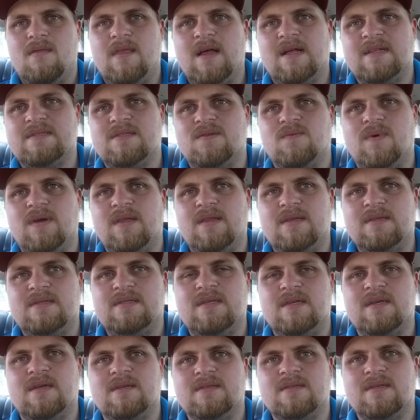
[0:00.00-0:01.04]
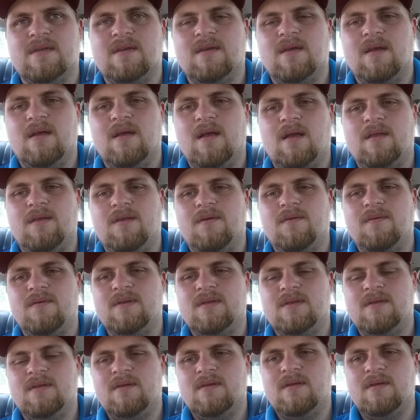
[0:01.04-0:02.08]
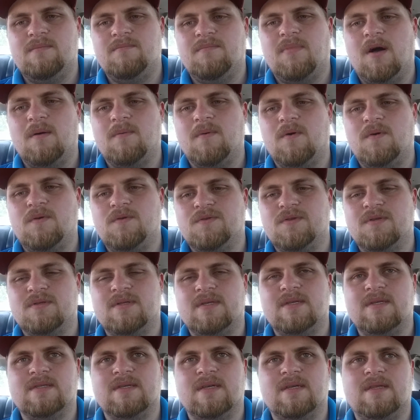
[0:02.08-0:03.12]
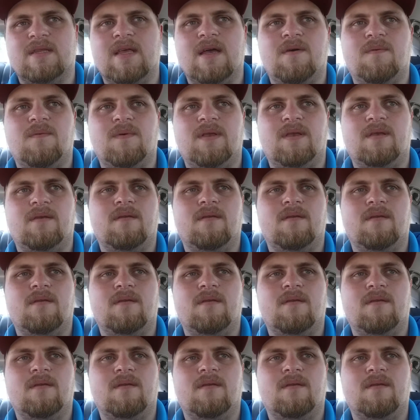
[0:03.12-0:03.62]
that's the way they see it, because I know in pop culture and things like that,